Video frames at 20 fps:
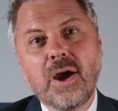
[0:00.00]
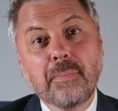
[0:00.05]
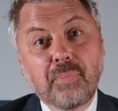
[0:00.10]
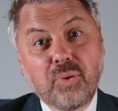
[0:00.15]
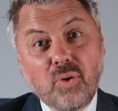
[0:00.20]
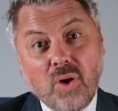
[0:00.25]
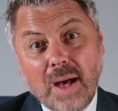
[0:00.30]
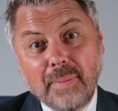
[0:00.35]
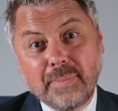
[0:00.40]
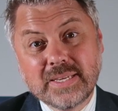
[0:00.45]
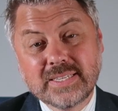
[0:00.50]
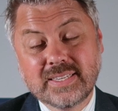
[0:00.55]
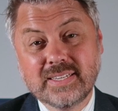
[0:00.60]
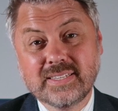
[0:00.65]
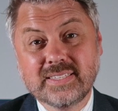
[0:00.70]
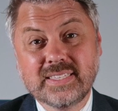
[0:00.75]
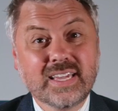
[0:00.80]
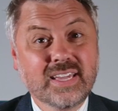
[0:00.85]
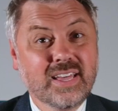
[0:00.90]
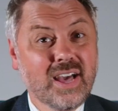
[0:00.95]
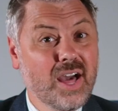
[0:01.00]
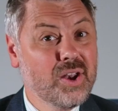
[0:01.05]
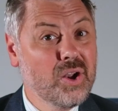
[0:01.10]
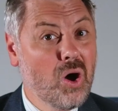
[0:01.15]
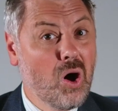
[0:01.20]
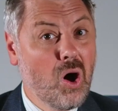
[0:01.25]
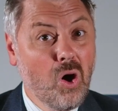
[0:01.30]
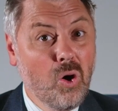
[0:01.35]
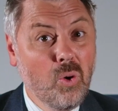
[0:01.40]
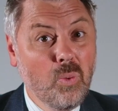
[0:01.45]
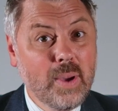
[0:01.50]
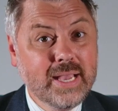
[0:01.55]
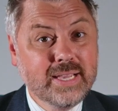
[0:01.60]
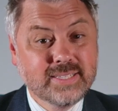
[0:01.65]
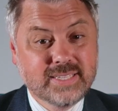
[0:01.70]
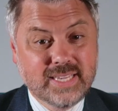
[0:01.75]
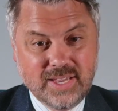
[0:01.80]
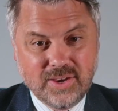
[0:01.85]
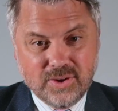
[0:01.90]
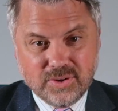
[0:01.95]
Promises that God
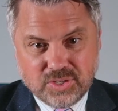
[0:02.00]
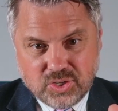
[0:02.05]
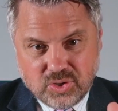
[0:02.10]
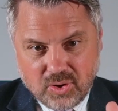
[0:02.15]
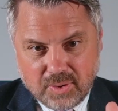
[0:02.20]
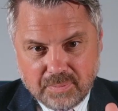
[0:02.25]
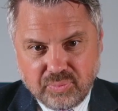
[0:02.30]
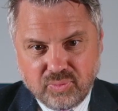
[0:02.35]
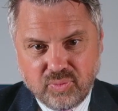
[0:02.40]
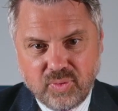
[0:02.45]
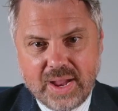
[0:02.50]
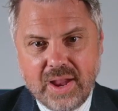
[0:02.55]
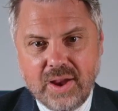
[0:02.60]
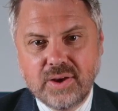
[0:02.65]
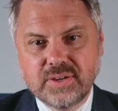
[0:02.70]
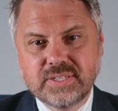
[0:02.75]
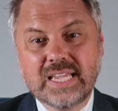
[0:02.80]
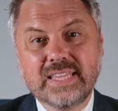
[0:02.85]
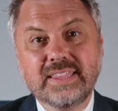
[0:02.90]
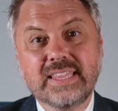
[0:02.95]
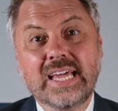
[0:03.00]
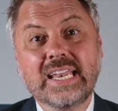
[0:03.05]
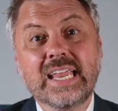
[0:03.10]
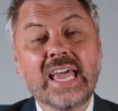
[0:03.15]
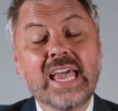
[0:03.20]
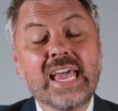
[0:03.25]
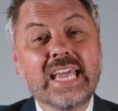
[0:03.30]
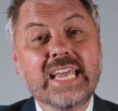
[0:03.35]
always hears your prayers and that